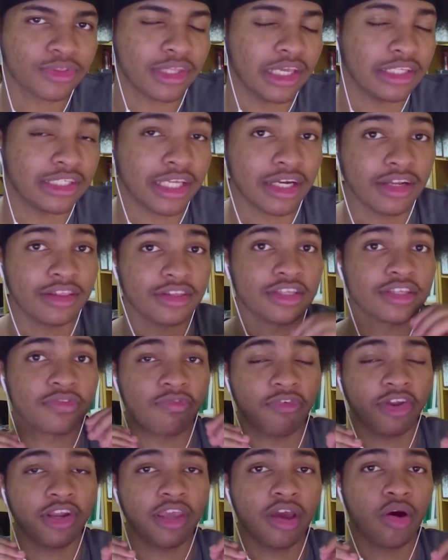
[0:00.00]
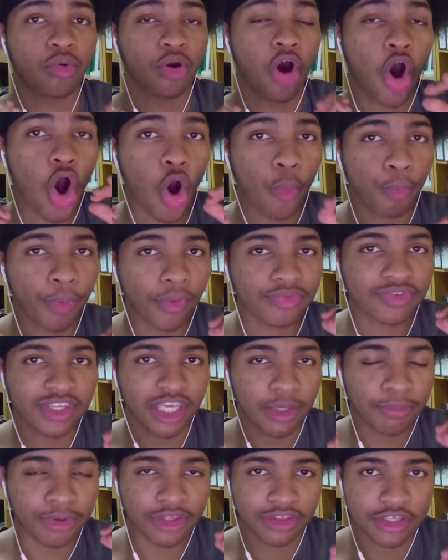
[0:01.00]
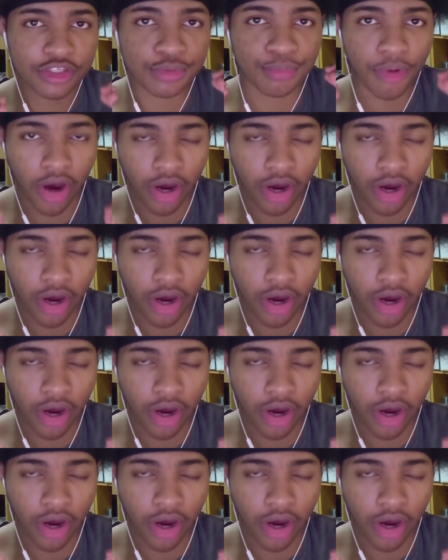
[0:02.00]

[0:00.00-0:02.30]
what they did in this video in hope of keeping this